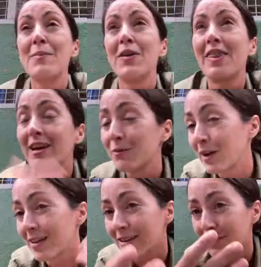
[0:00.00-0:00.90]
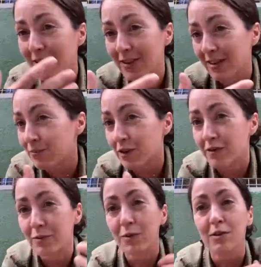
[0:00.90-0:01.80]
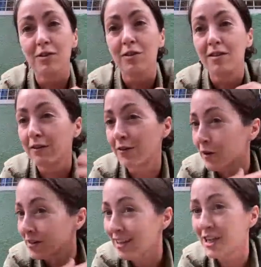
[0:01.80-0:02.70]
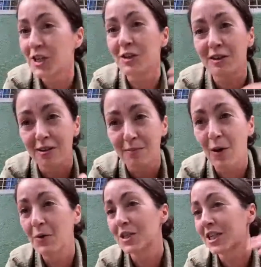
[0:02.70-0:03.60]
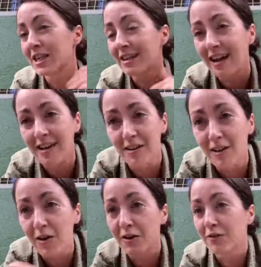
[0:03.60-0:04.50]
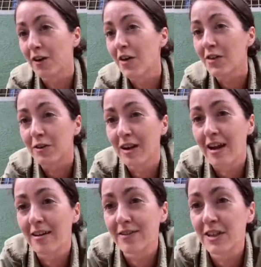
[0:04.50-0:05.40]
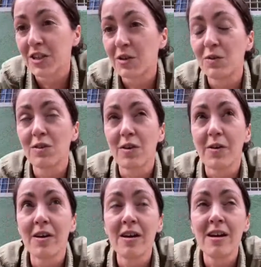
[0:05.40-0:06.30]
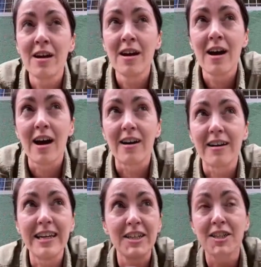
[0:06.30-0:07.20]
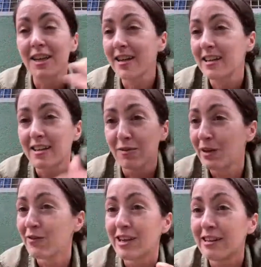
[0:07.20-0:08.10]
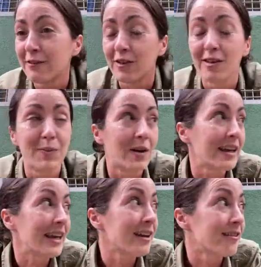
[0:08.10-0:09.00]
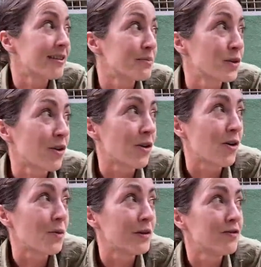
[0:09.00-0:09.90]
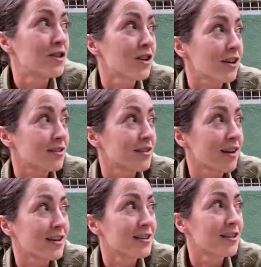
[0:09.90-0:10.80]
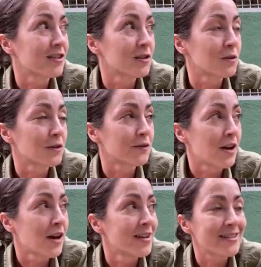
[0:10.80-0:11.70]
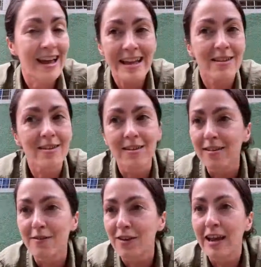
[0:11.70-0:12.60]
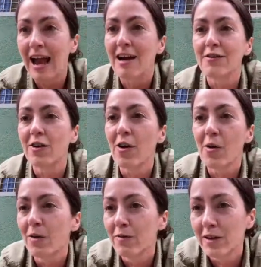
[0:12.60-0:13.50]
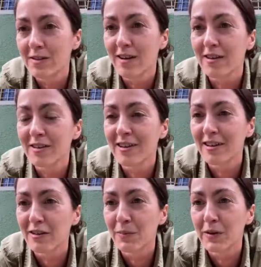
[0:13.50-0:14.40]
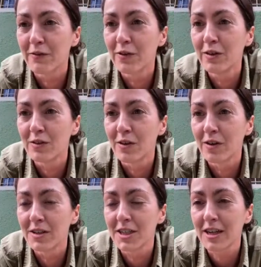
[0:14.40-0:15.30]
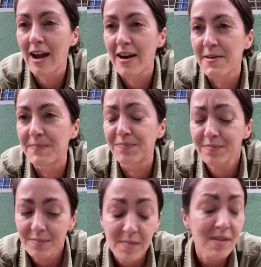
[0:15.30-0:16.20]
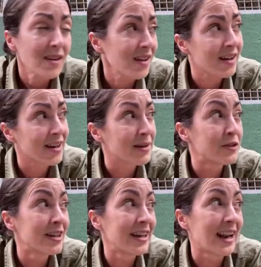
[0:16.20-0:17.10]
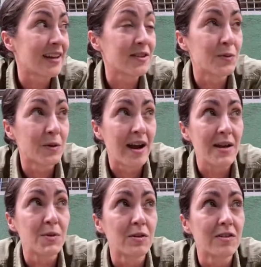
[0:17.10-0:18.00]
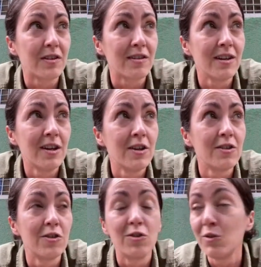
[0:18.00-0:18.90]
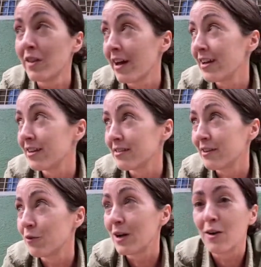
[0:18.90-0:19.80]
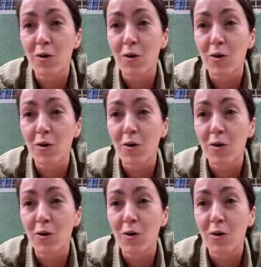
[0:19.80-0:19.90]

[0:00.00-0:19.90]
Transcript: But then we end up leaving them vulnerable to deforestation and poaching and a lot of other kind of issues. So, uh, each site, it's been really different, but here in Budongo, we've just started to sort of tentatively have a go at restarting a little bit of research. Um, and I'm really glad that we're able to to do that in a safe way.